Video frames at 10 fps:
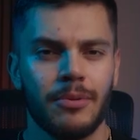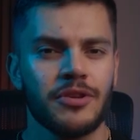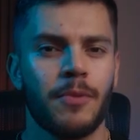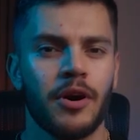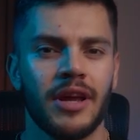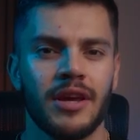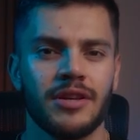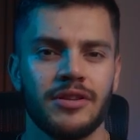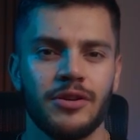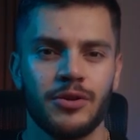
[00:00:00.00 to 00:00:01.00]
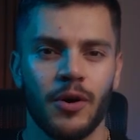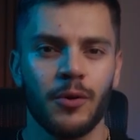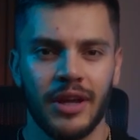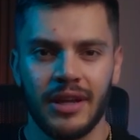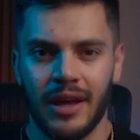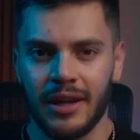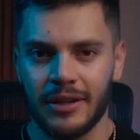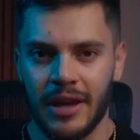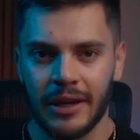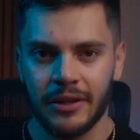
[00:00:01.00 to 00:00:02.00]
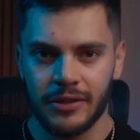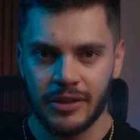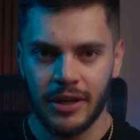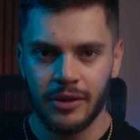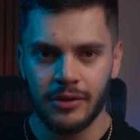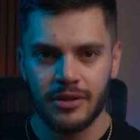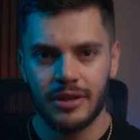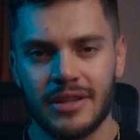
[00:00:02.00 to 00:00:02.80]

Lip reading: And the best part is you don't need any technical skills,